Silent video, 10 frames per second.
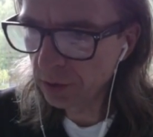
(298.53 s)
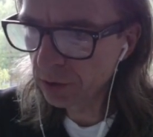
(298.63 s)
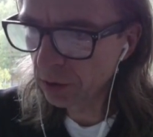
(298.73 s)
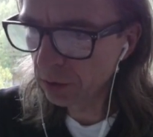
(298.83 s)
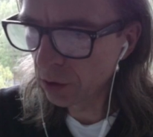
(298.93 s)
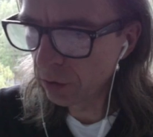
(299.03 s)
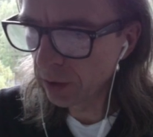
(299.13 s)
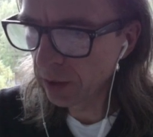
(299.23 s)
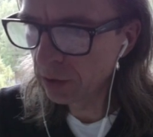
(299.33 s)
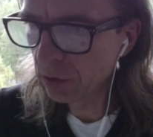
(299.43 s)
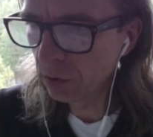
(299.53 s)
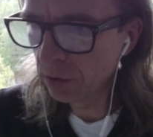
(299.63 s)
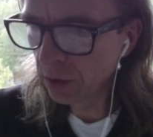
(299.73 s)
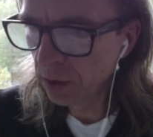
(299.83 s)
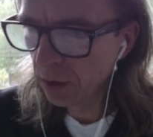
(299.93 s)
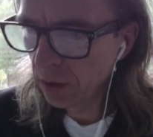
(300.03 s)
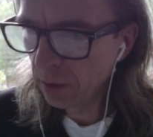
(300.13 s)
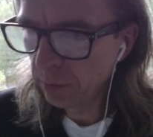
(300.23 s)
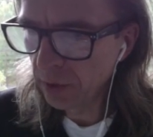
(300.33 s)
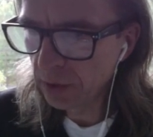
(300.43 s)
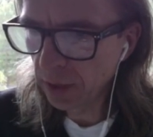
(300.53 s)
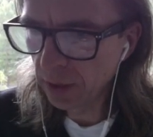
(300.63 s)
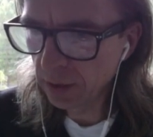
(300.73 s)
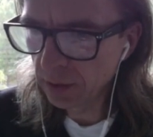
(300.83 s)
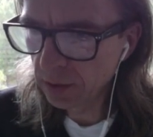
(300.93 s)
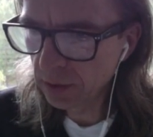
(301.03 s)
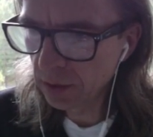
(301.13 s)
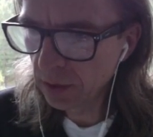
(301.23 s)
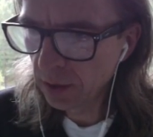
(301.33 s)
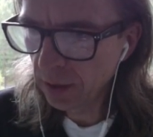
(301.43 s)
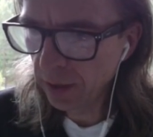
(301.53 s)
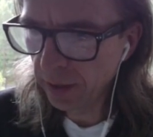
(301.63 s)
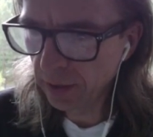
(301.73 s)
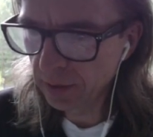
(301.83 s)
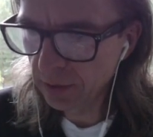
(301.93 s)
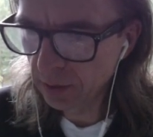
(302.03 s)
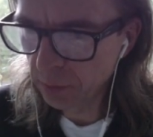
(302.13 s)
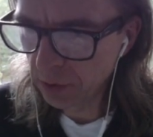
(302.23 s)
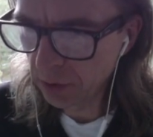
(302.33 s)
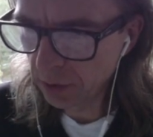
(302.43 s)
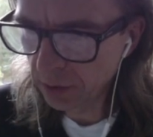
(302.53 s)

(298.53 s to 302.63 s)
So going here to maintenance, I can set material